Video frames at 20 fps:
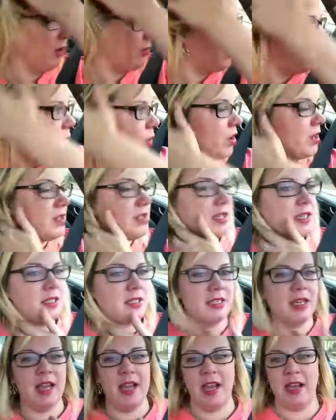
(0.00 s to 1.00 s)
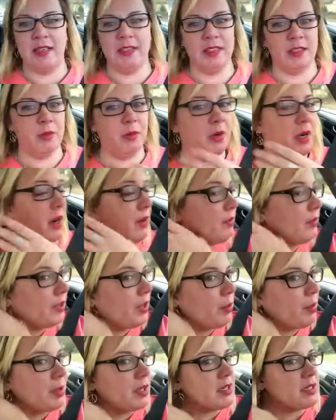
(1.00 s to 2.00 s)
of course things get hectic whenever
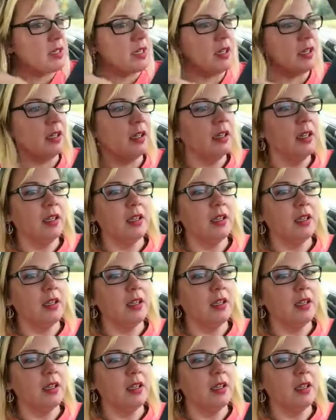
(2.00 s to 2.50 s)
you're busy.